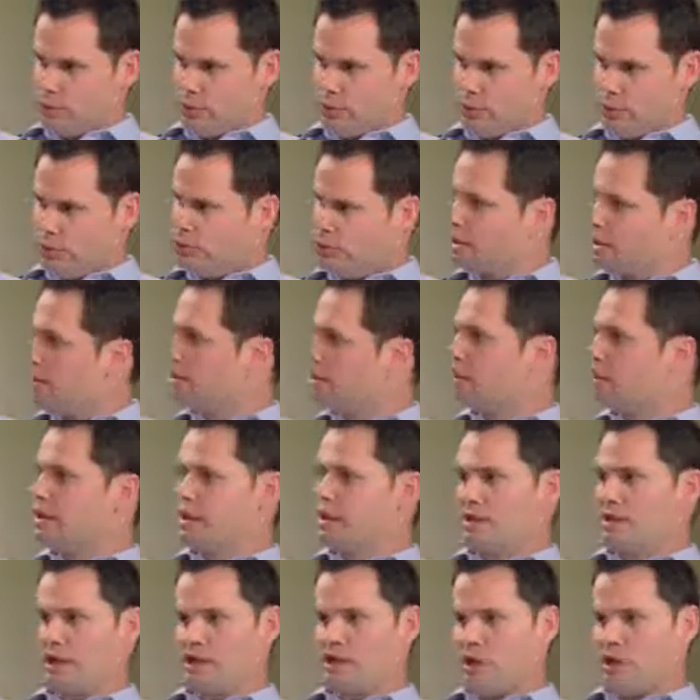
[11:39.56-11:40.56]
food
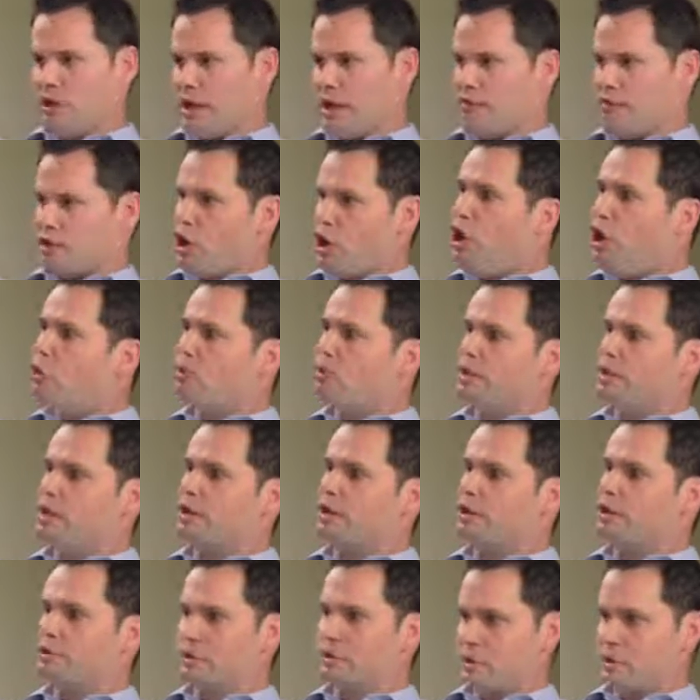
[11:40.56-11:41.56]
that you don't have to
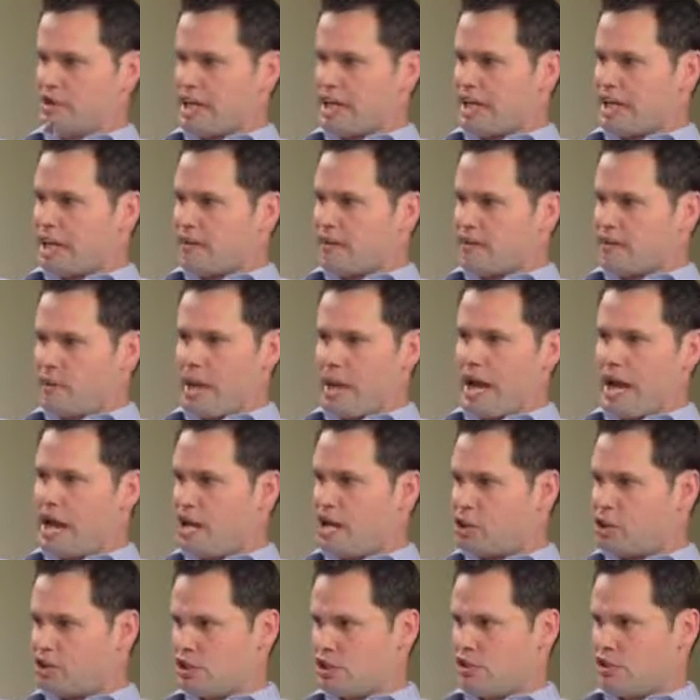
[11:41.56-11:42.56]
open or take out of a
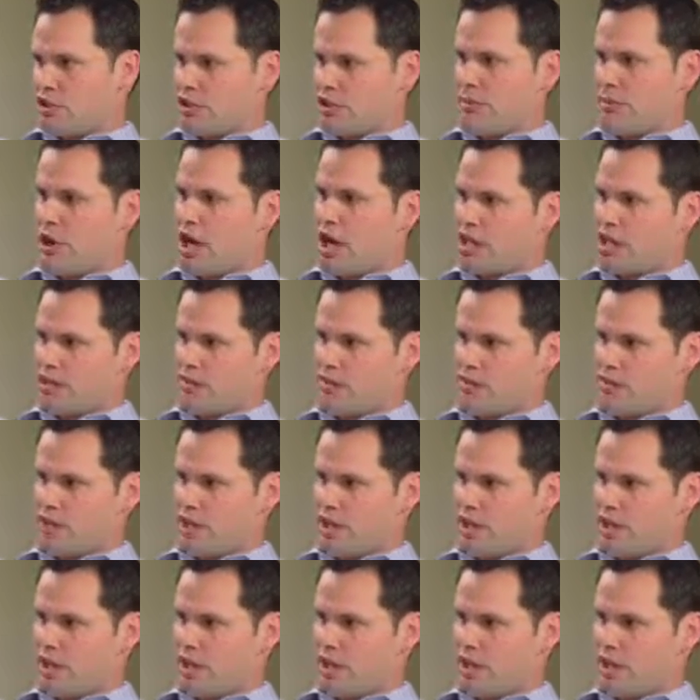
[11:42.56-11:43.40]
package is nearly impossible